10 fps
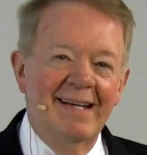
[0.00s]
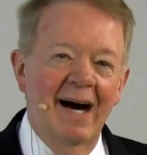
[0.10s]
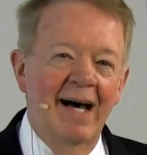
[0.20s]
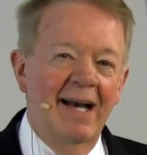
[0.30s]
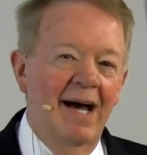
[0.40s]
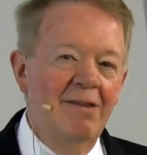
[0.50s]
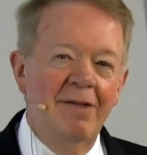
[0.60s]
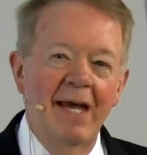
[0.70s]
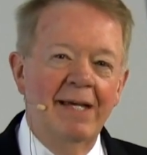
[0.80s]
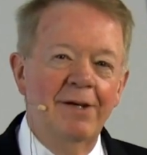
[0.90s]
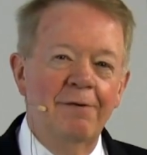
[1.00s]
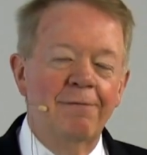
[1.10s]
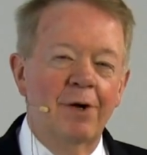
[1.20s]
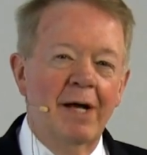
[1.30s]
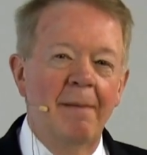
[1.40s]
God, I thank you
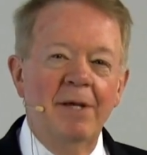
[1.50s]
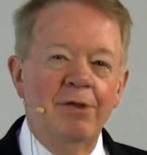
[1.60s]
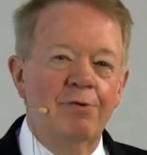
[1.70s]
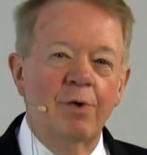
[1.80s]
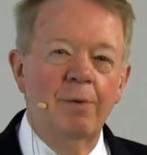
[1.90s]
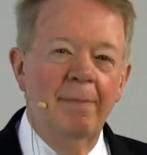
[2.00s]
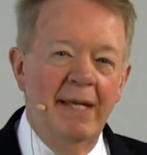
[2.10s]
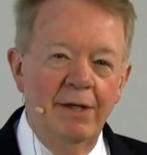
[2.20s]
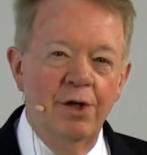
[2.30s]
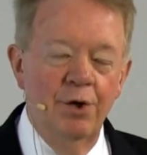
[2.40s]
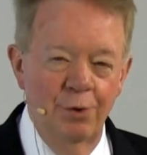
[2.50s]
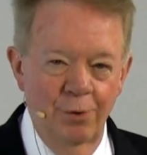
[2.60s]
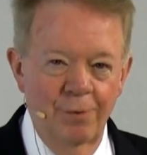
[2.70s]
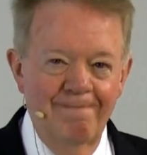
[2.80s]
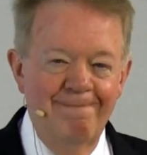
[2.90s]
for coming through me
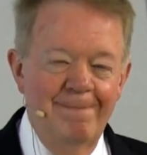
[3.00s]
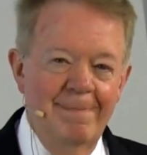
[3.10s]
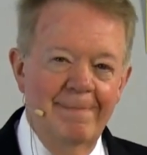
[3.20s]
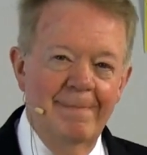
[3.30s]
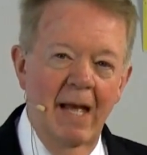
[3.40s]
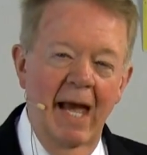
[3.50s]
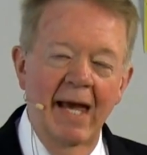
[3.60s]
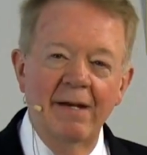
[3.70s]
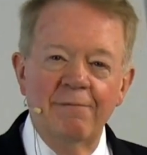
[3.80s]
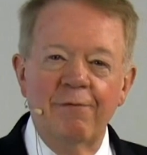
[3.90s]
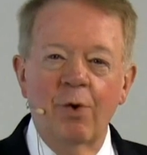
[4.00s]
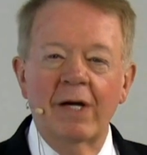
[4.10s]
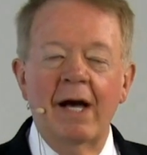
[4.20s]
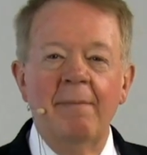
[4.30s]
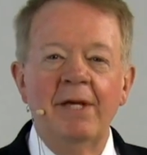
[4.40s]
new and for
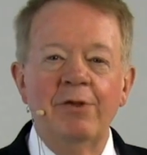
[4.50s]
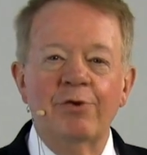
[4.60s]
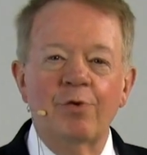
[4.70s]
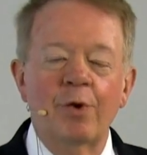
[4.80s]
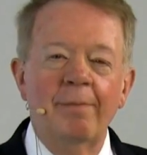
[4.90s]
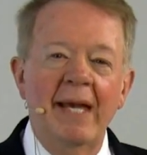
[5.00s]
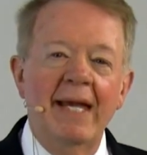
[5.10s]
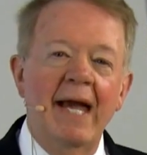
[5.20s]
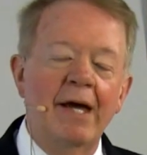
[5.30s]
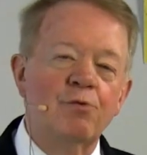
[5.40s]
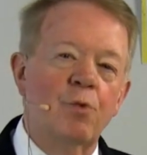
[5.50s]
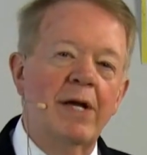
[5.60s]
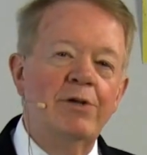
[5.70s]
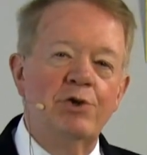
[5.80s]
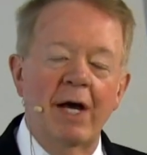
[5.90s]
coming through me and
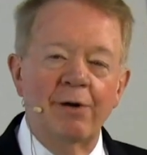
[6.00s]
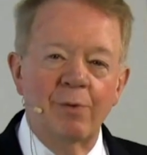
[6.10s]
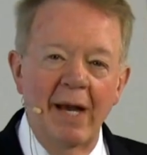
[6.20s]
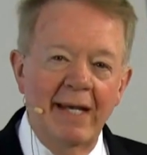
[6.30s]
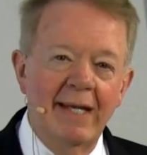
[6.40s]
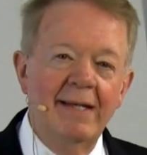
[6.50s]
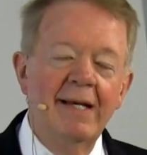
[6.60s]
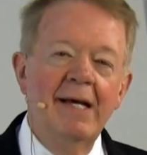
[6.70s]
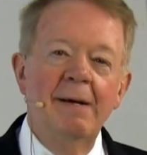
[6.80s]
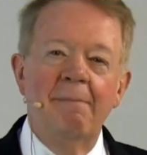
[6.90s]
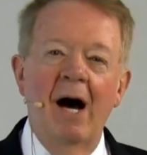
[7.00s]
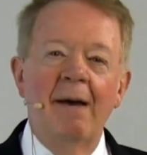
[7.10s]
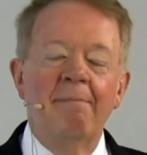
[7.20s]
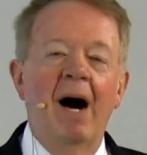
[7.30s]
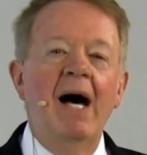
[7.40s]
regenerating
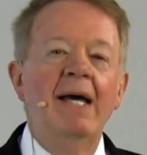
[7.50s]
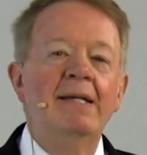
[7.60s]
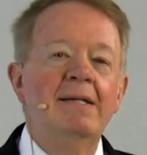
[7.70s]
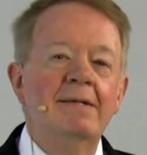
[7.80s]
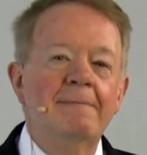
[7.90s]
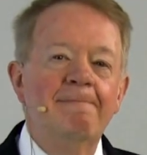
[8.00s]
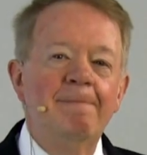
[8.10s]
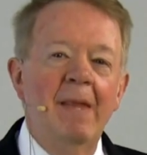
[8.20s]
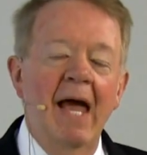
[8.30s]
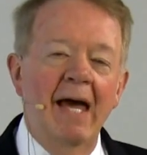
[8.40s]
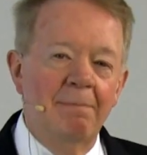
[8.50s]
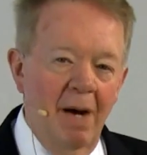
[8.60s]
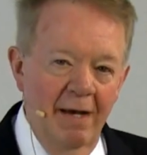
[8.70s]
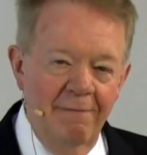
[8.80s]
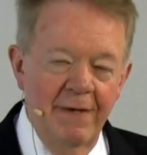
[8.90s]
my mind and
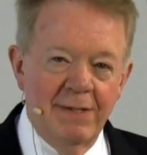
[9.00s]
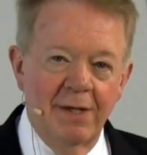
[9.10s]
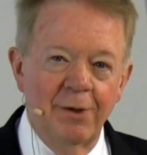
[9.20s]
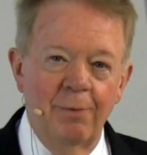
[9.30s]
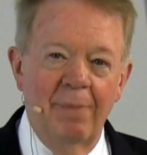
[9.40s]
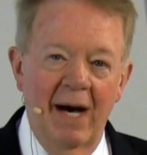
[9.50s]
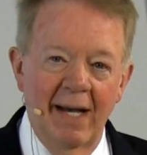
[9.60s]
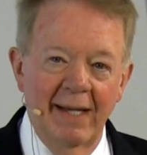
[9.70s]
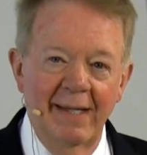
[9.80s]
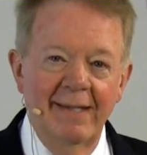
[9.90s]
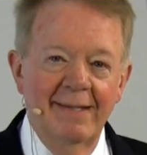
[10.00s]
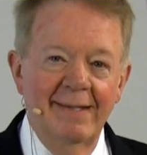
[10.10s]
my physical body.